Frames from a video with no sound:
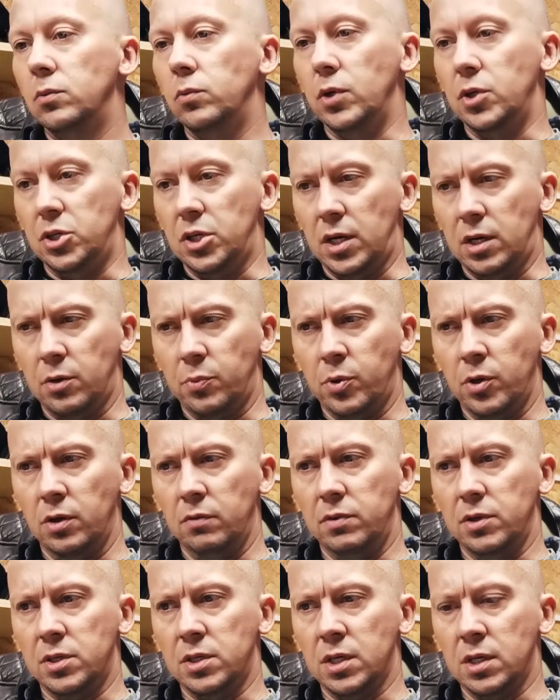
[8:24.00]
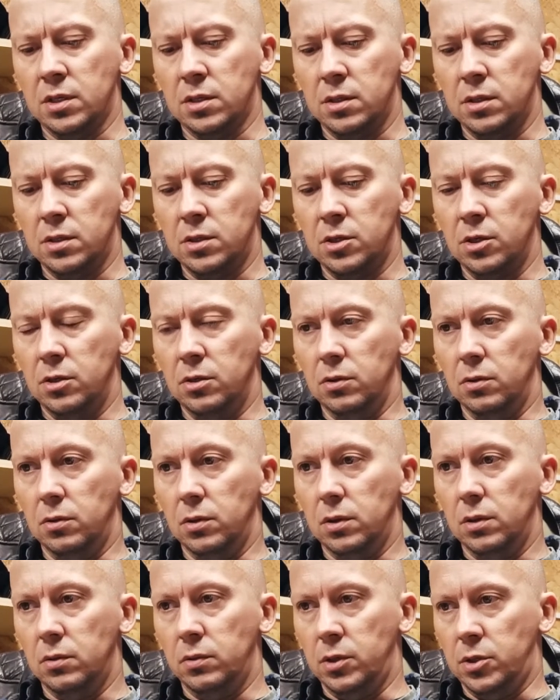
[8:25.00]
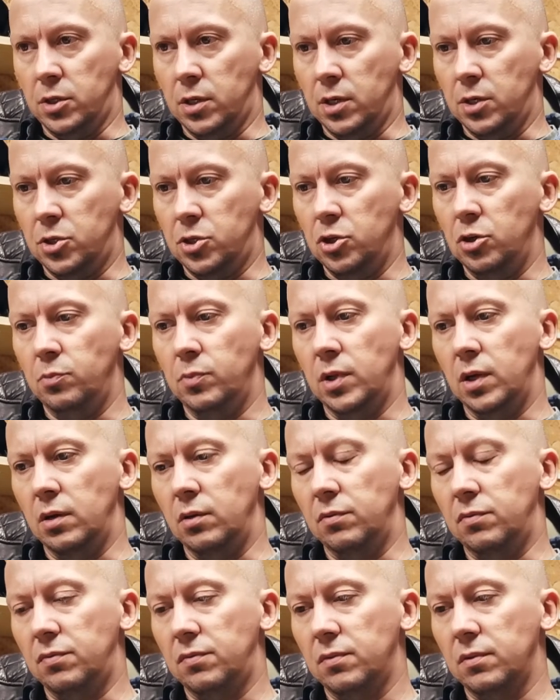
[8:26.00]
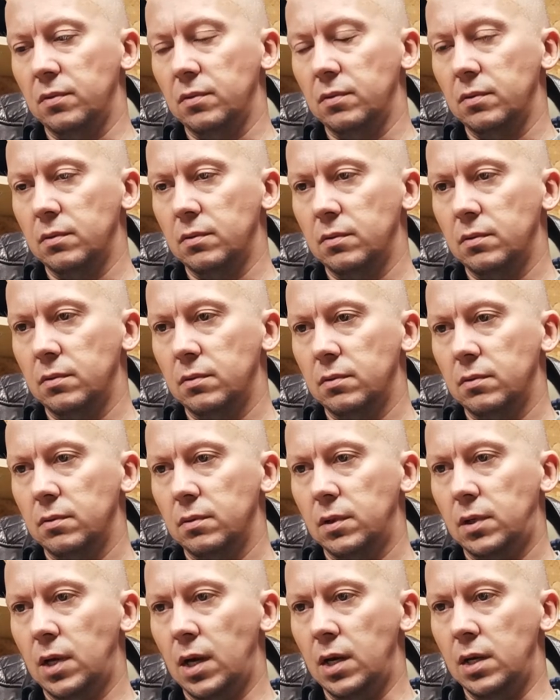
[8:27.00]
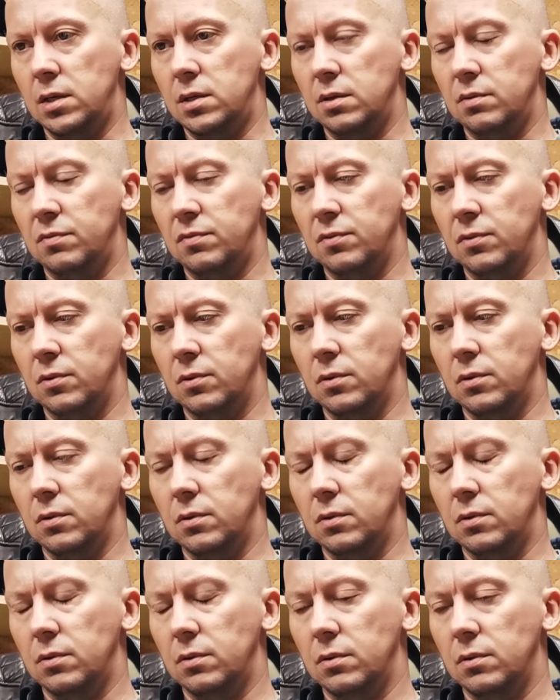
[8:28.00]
which Akrapovic doesn't do, which I assume they've catered for